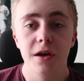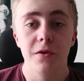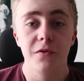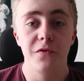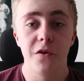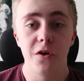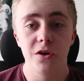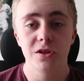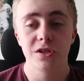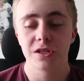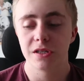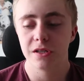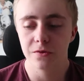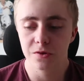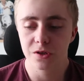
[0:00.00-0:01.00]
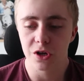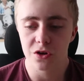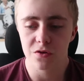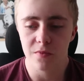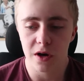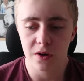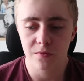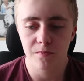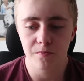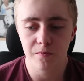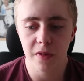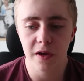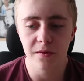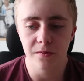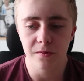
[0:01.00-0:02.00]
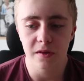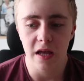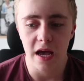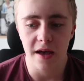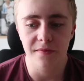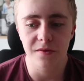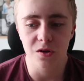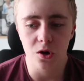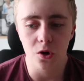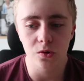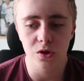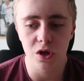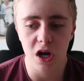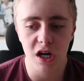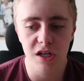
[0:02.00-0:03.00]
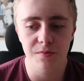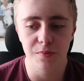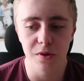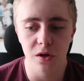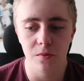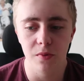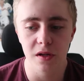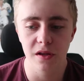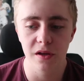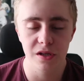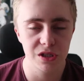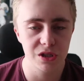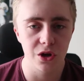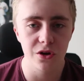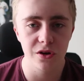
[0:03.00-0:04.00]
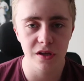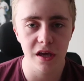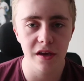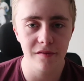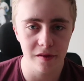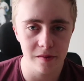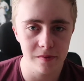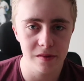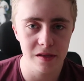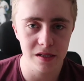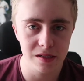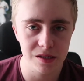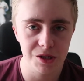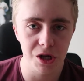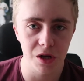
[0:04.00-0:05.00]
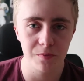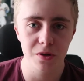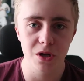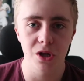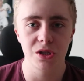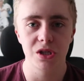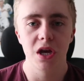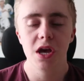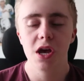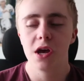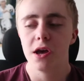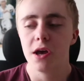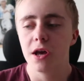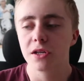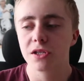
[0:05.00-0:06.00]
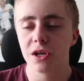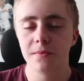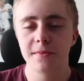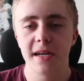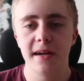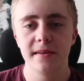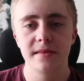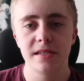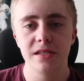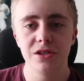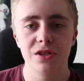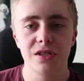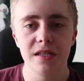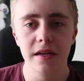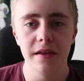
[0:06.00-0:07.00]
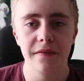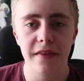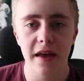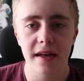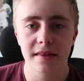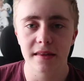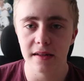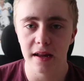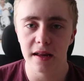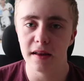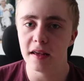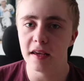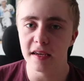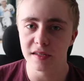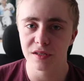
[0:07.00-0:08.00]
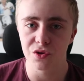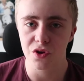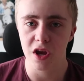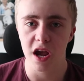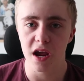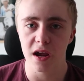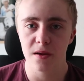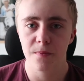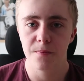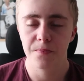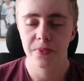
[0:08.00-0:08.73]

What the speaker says: first they were talking about maybe they had to go to a hospital, but they started giving him this shot because sometimes you just need that and then he is okay.